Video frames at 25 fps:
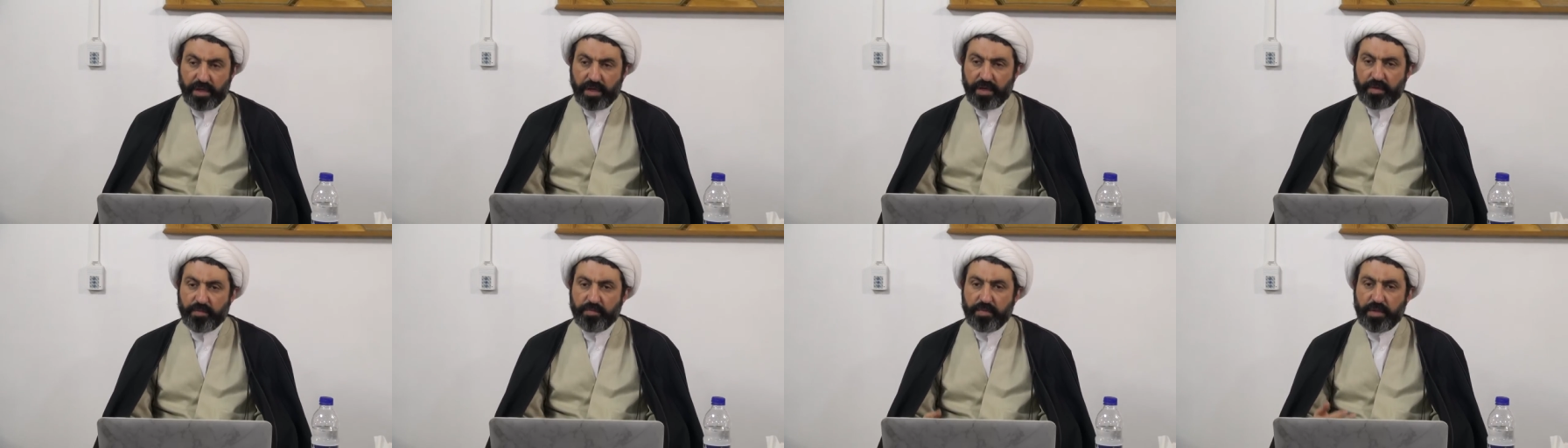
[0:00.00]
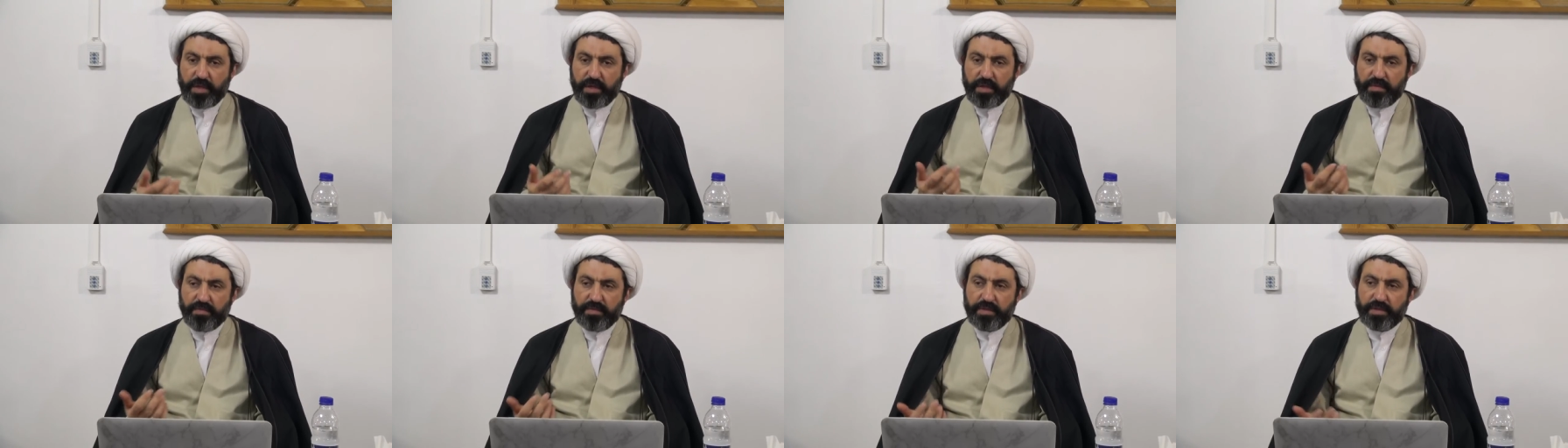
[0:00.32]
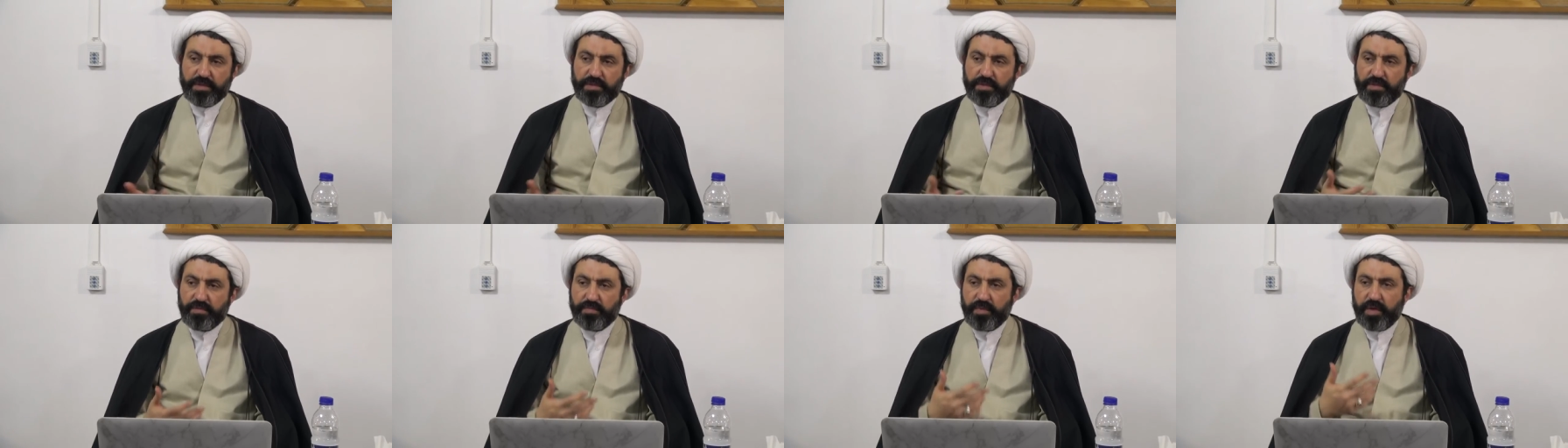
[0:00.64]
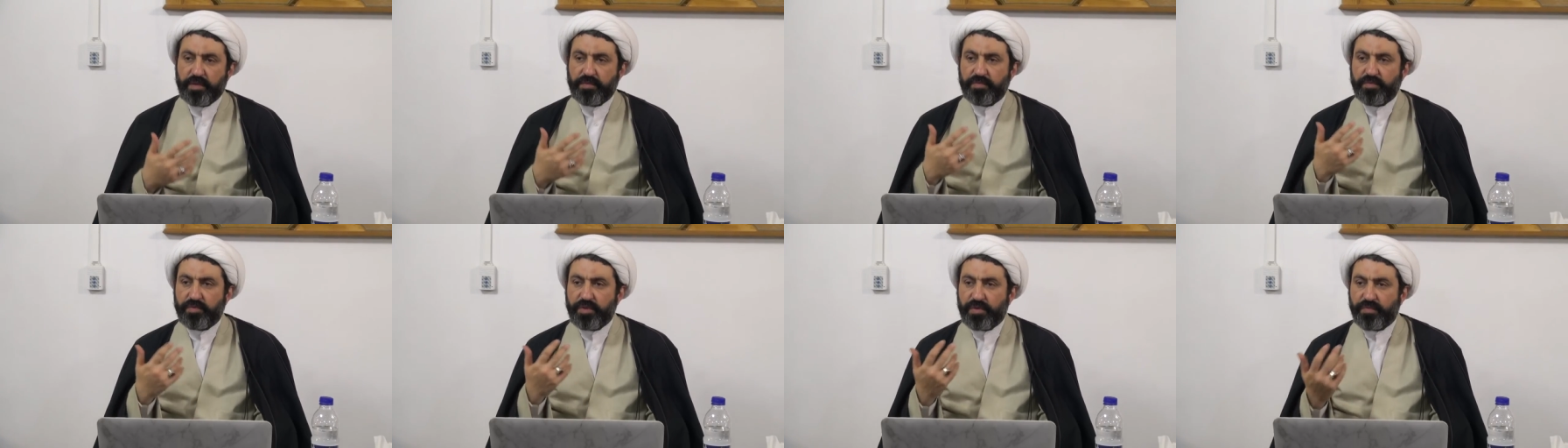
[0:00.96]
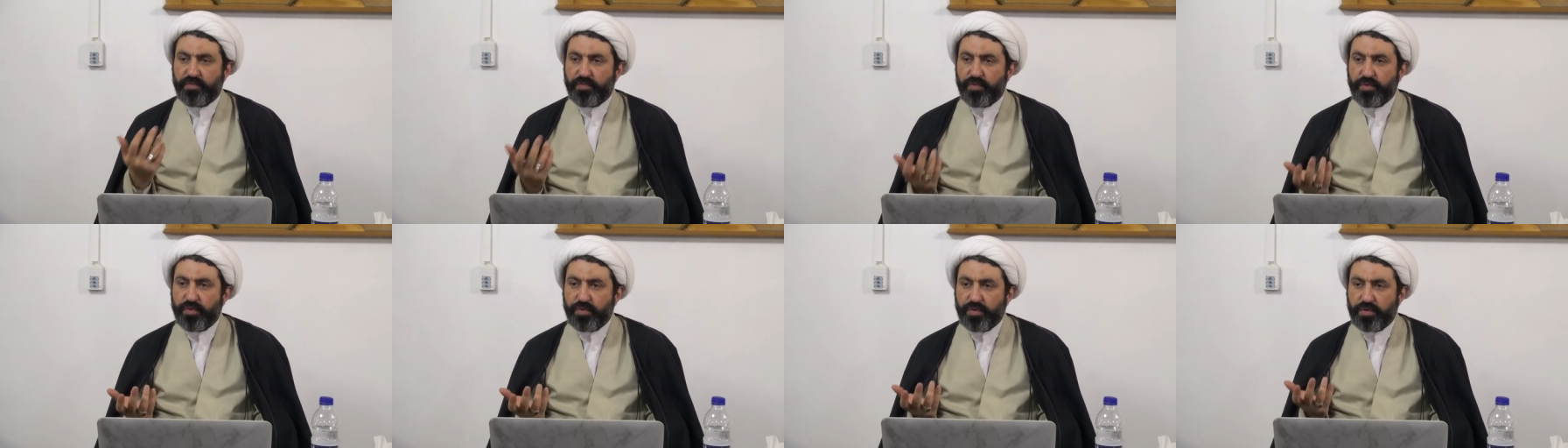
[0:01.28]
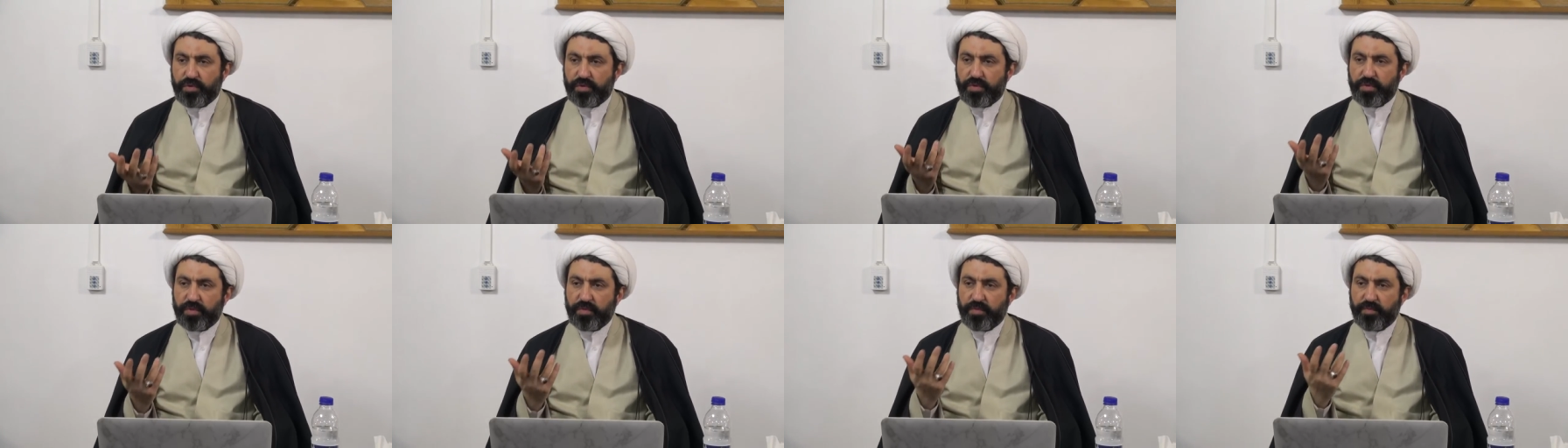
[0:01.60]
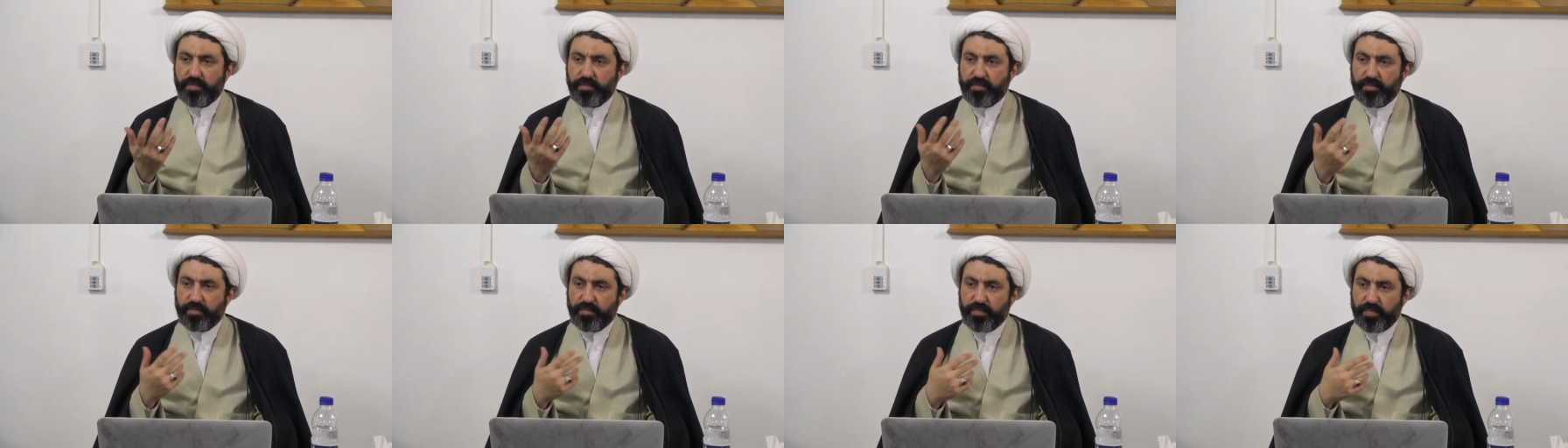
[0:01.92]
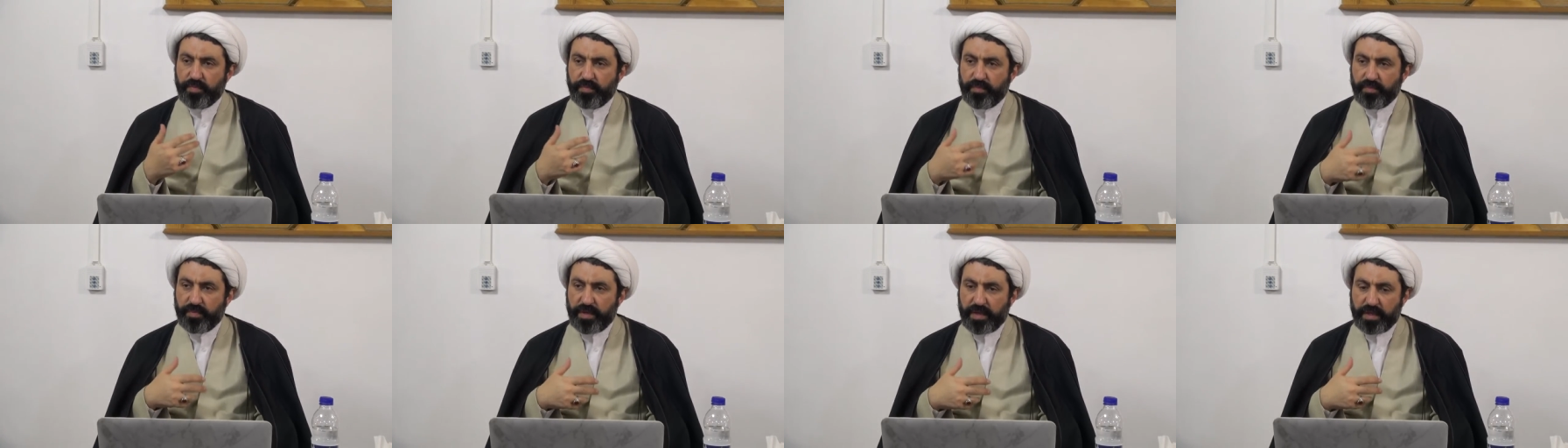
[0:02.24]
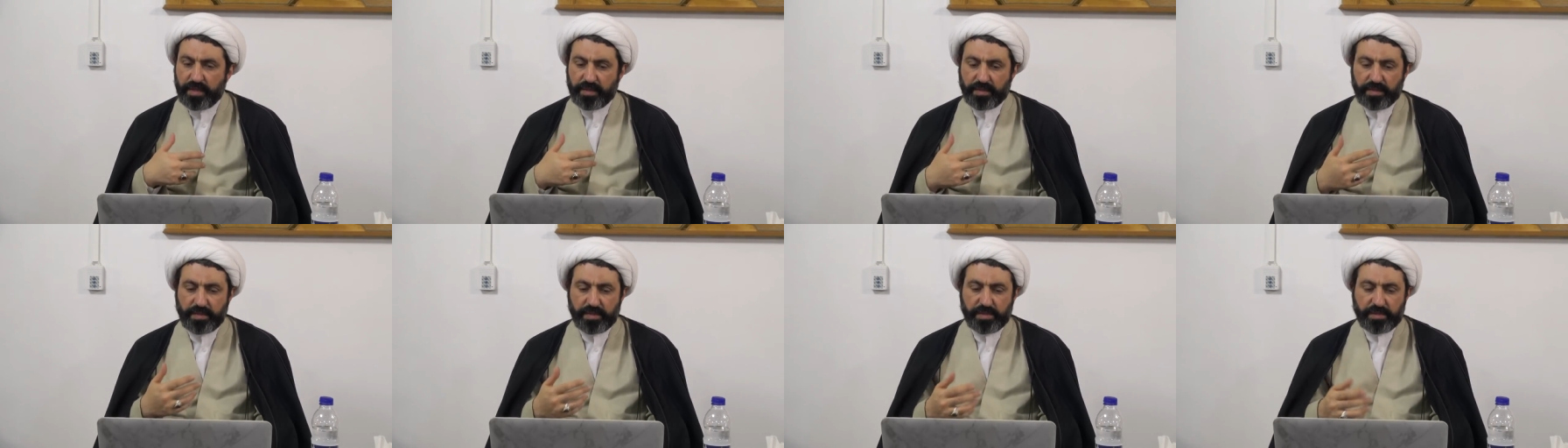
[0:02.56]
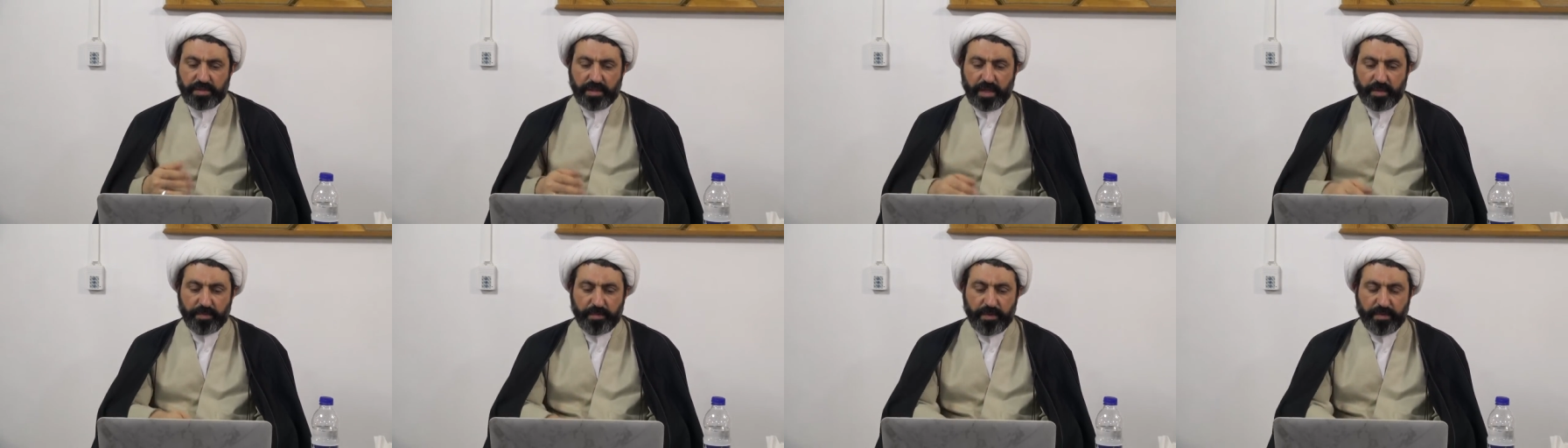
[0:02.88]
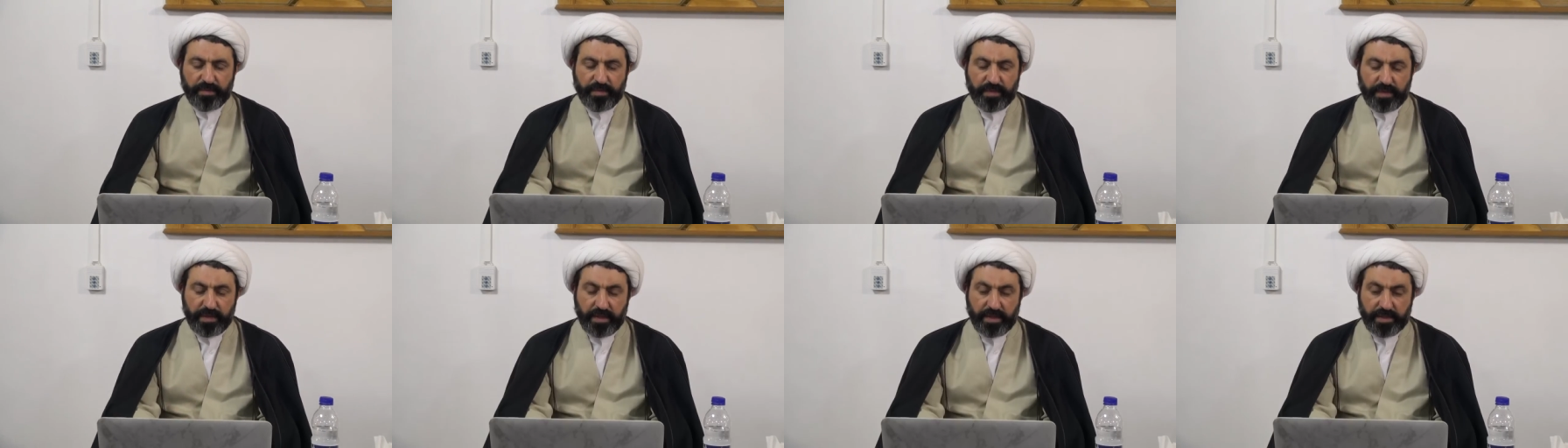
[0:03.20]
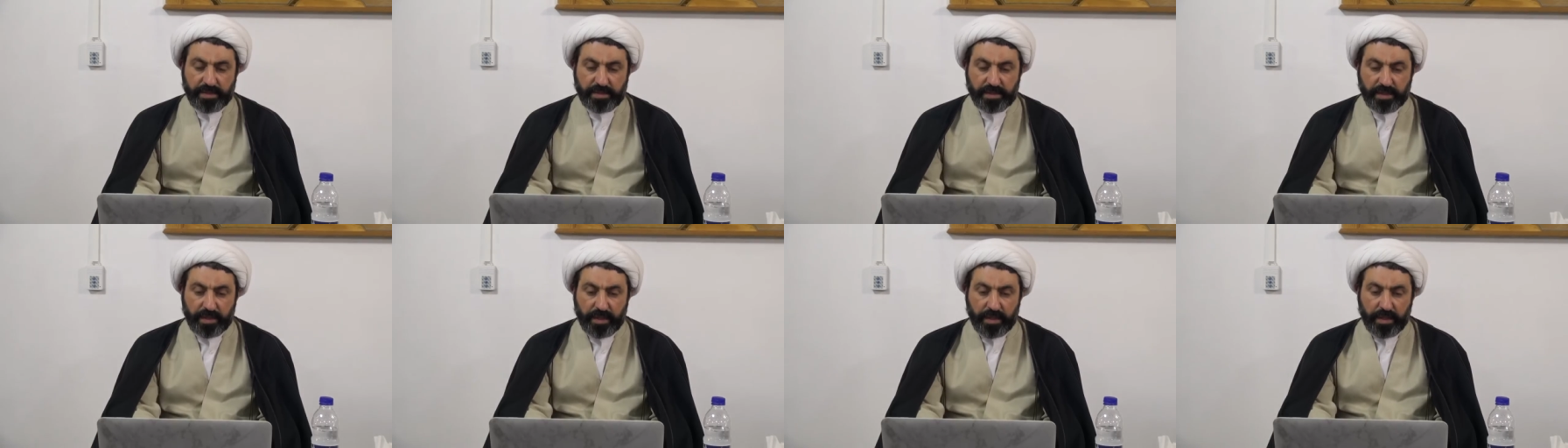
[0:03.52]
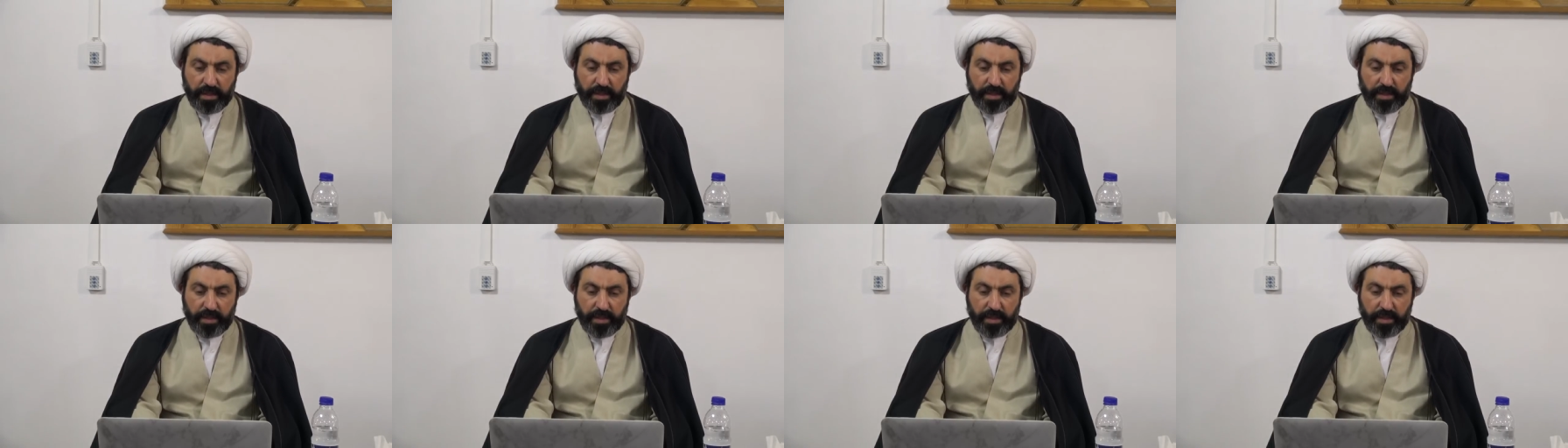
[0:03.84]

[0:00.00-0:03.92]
unbelievers, and about reward and this type of things.